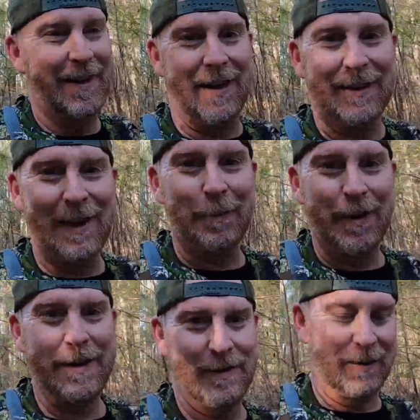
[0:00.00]
I think when
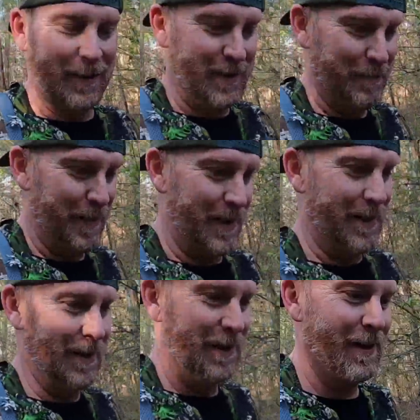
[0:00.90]
I just looked at my
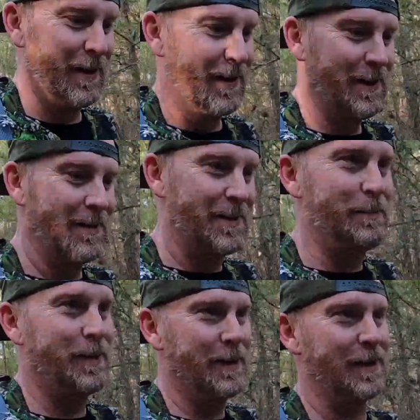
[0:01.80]

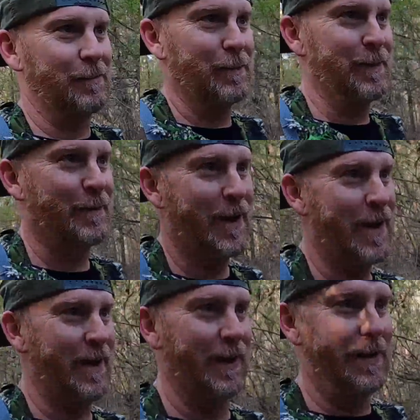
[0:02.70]
GPS, we've been right
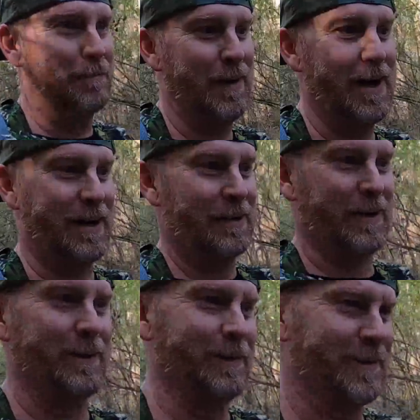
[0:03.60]
at 11 miles,
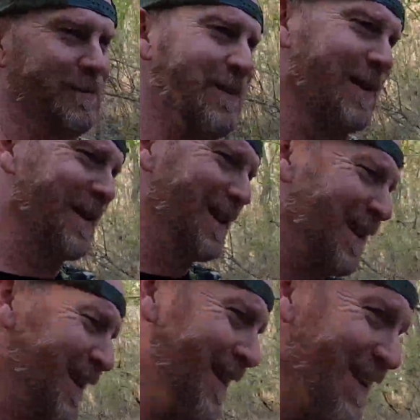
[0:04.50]
ain't we? Something like
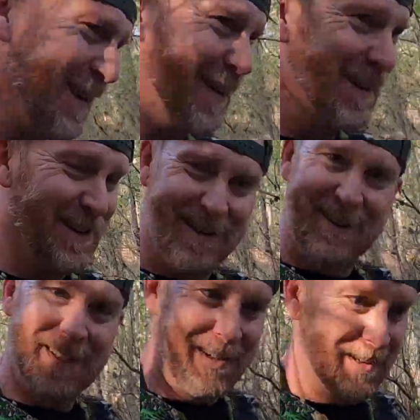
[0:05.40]
that
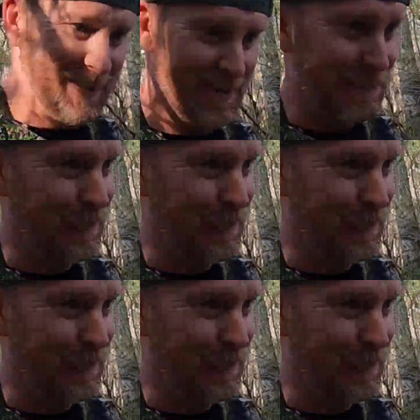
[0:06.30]
this